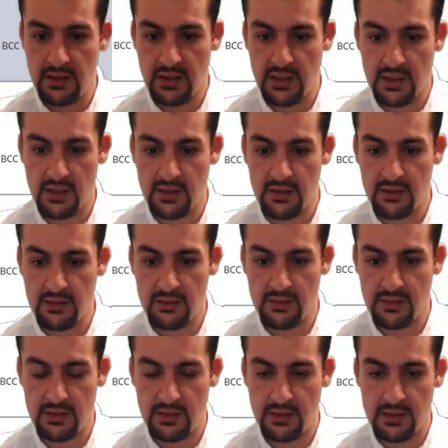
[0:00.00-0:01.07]
in here,
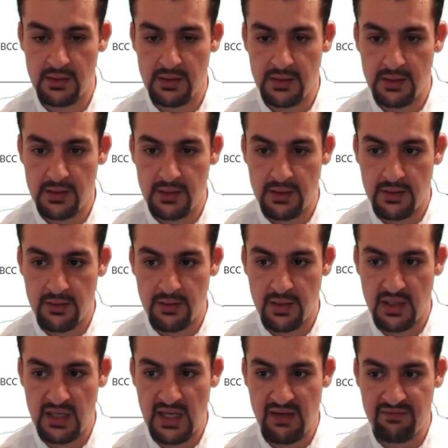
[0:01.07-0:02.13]

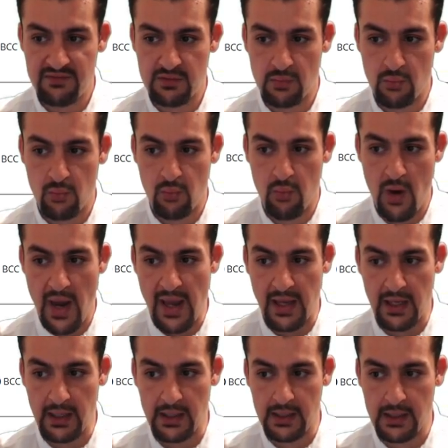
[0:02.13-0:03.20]
you're gonna have to
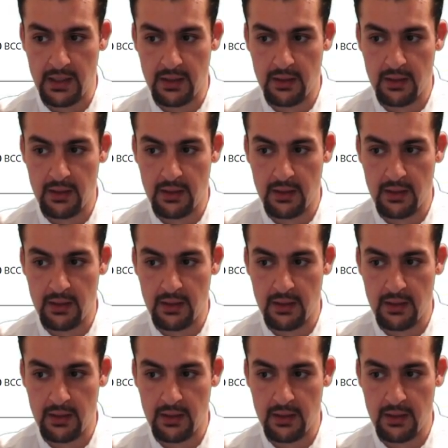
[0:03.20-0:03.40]
wait